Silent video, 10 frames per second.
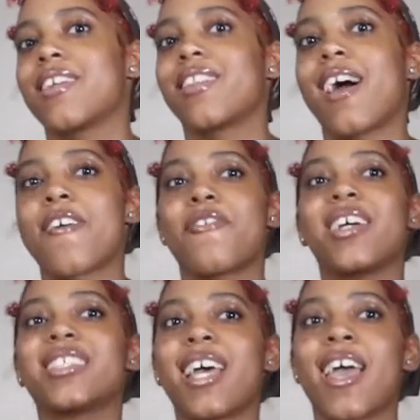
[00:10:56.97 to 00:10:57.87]
Like
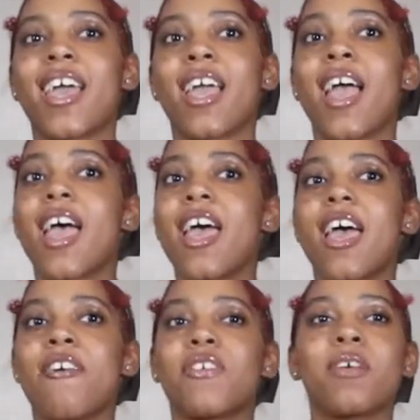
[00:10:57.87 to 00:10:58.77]

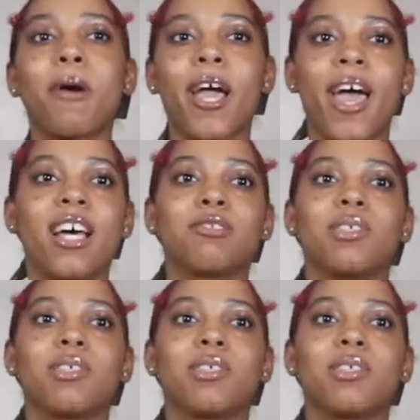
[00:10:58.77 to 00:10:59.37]
if anybody asks